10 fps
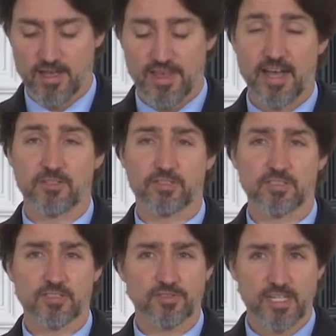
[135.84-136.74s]

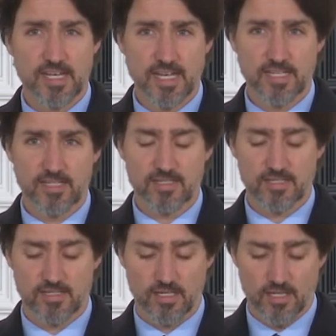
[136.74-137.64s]
thousands of
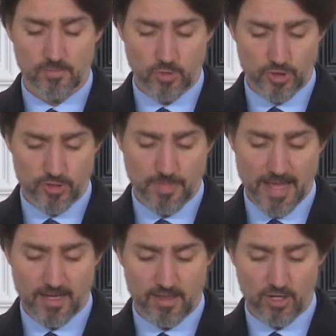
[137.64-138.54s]
Canadians pushed
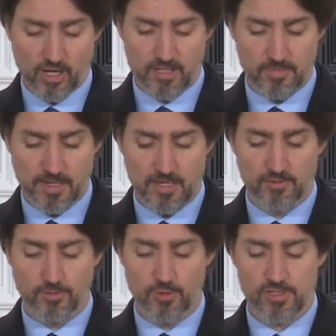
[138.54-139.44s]
back the occupying
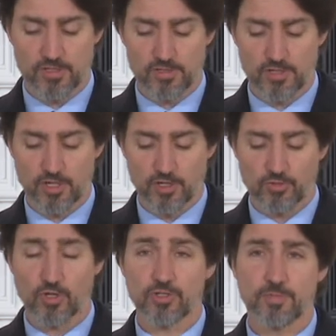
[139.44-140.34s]
forces,
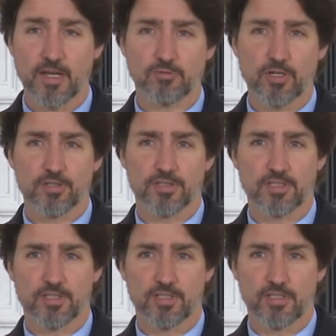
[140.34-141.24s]
road by road,
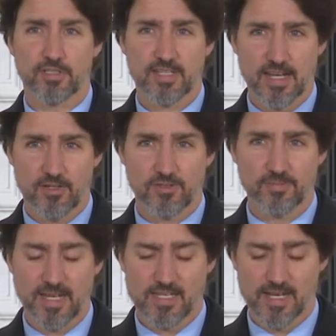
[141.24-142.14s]
town
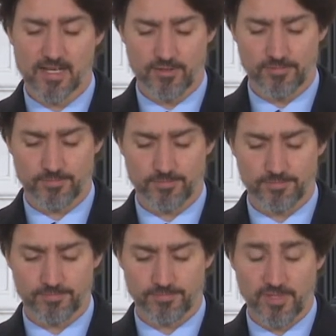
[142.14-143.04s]
by town.
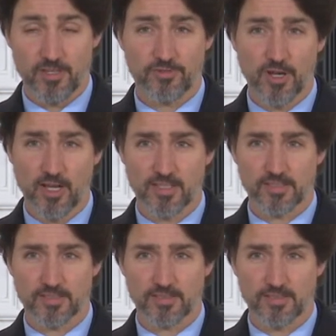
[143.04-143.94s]
They
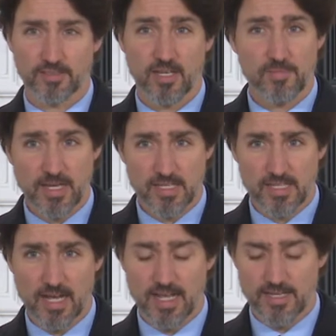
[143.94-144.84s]
fought, and many
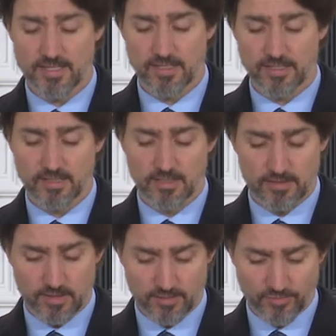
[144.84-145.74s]
died,
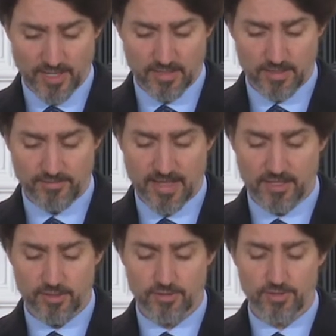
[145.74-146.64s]
to defend the
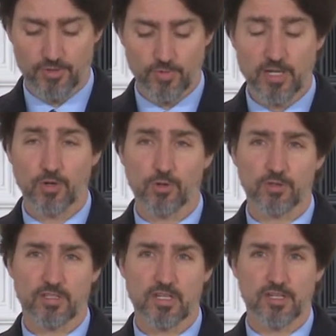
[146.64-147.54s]
values that we
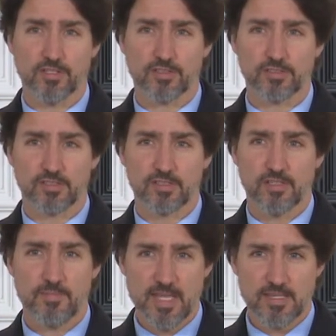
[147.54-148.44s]
hold dear:
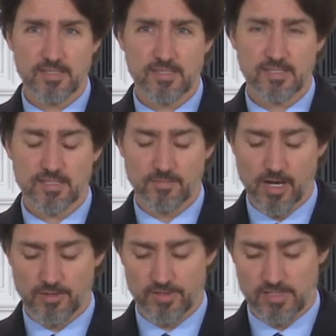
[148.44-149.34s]
peace and
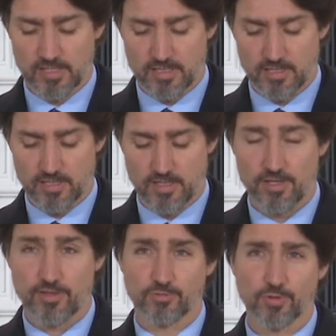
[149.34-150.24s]
democracy,
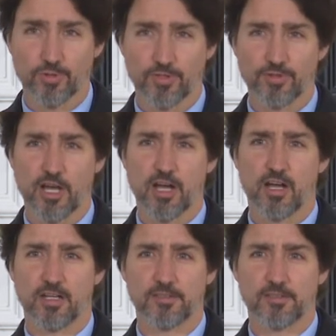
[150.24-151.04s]
the rule of law,